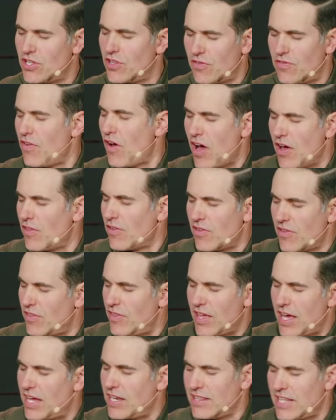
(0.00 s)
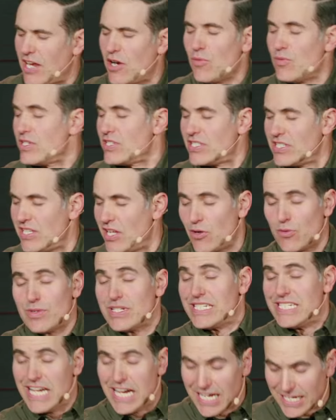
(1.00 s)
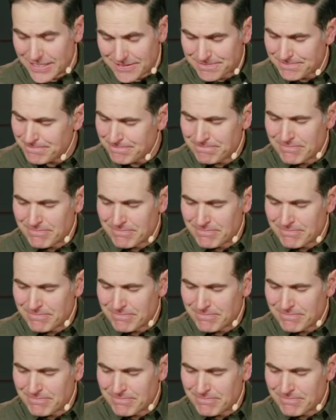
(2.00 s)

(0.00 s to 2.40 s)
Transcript: to the Father that, that, it was, that it was done.